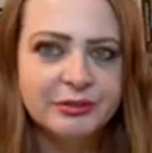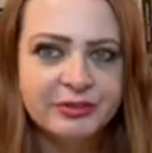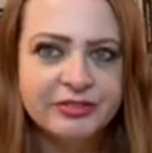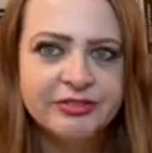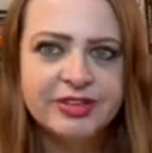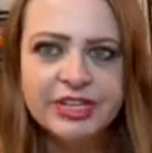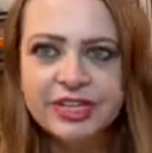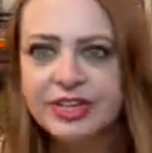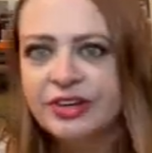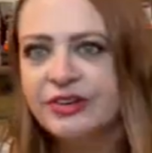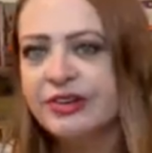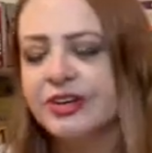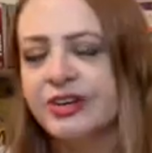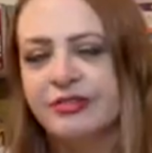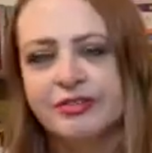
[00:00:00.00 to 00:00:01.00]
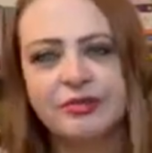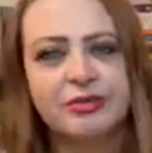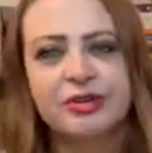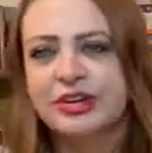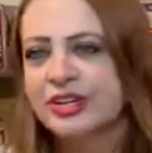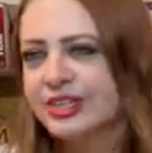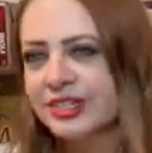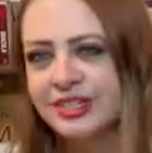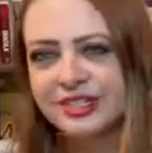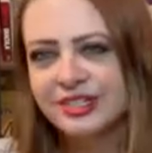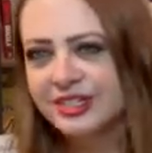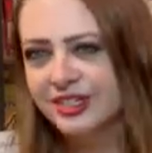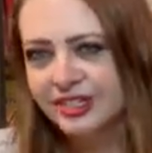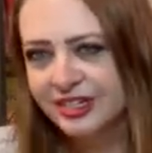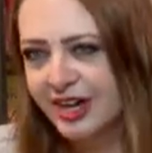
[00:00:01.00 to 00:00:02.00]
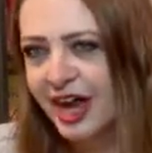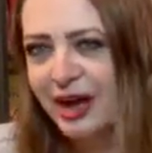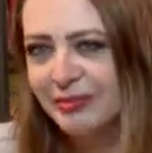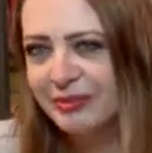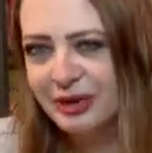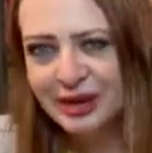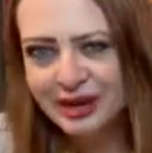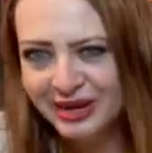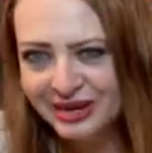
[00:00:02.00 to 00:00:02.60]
a video, and every morning it just didn't happen.